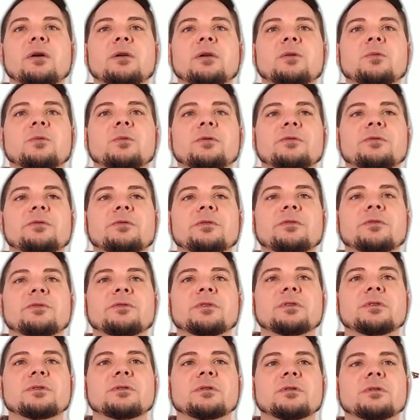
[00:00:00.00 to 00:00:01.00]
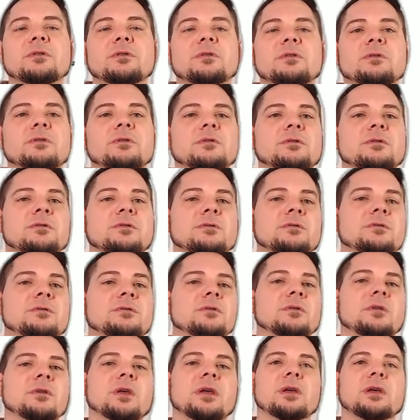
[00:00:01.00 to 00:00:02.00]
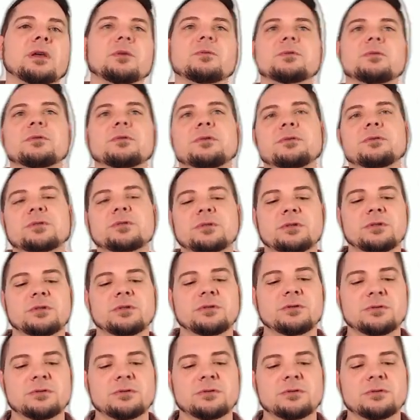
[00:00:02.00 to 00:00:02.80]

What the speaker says: 150, okay, well usually